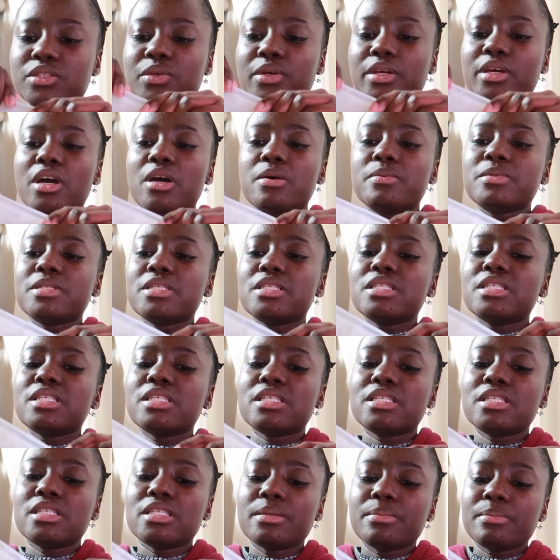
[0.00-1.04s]
so it comes in the
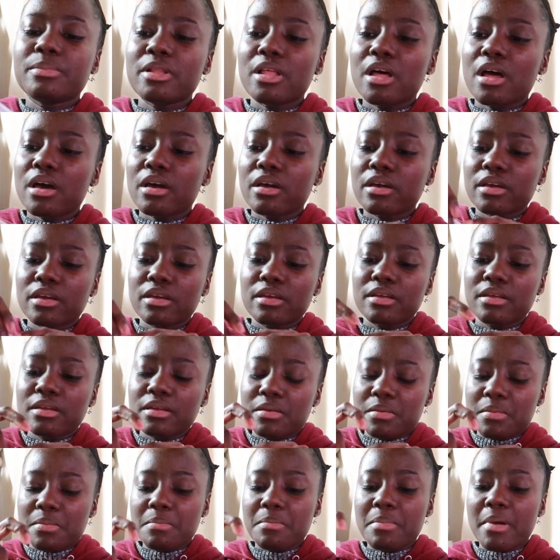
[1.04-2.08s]
Ziploc
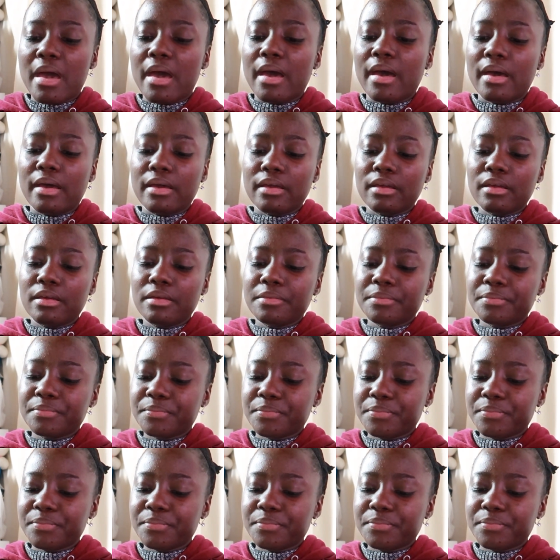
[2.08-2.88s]
bag